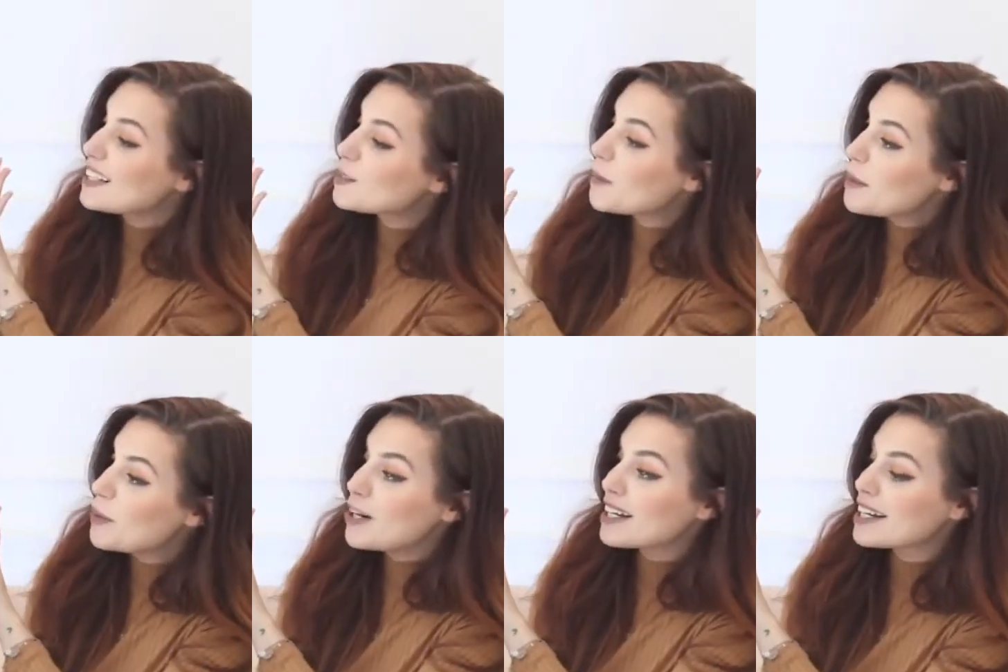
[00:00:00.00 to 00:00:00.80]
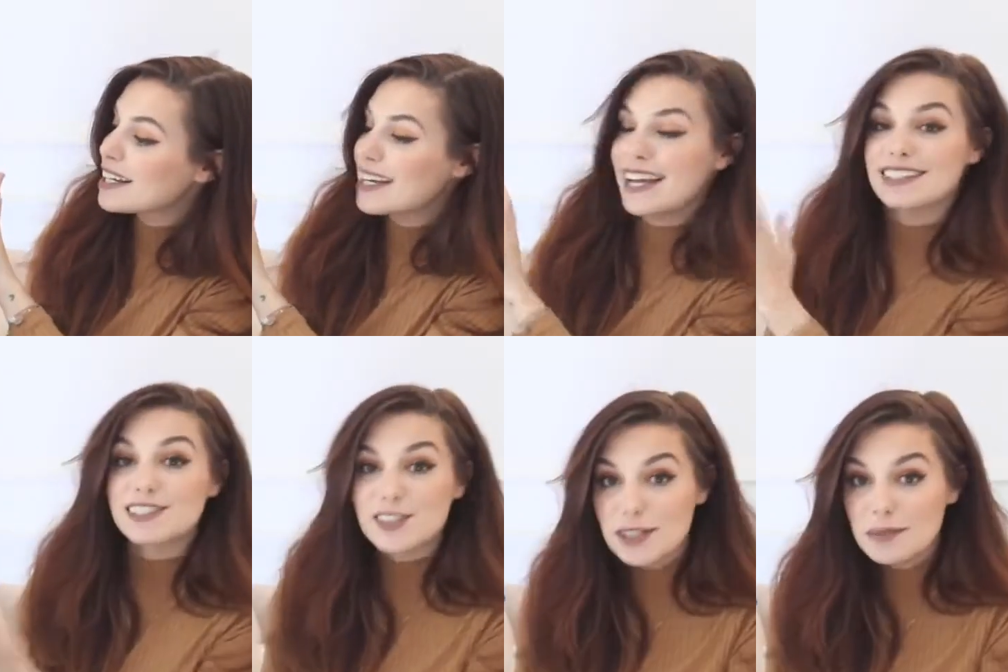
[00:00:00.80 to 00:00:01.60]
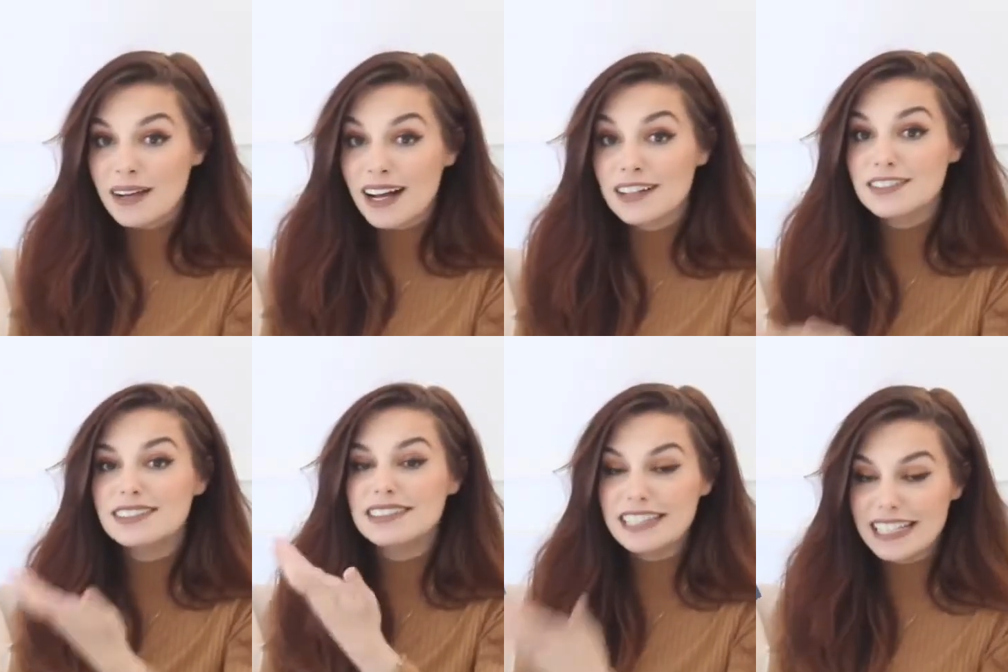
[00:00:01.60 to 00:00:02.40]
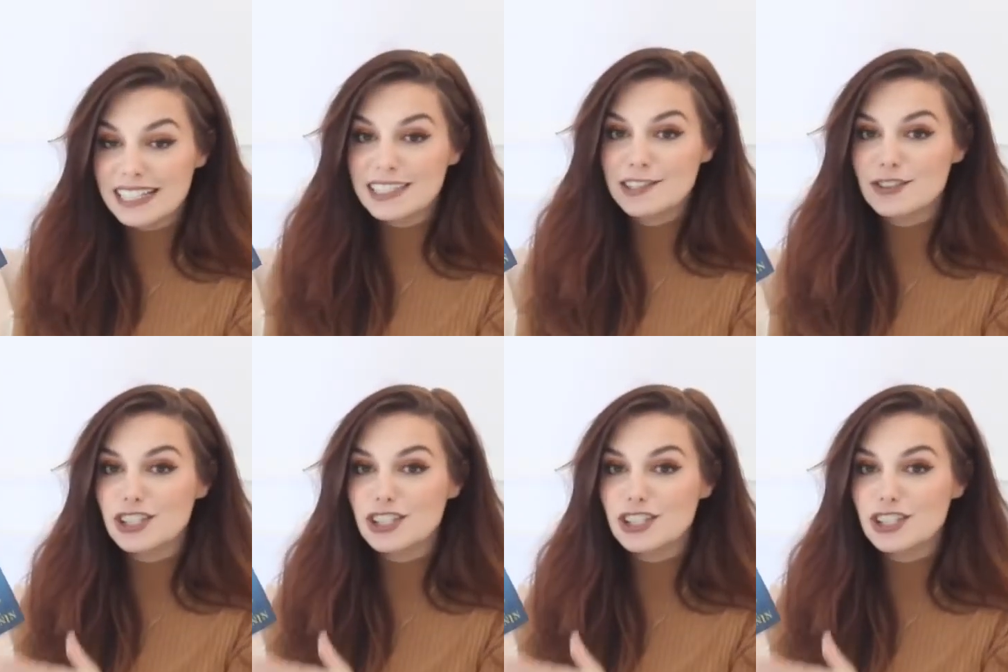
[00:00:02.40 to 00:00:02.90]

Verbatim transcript: it's my book. It's three miles, the English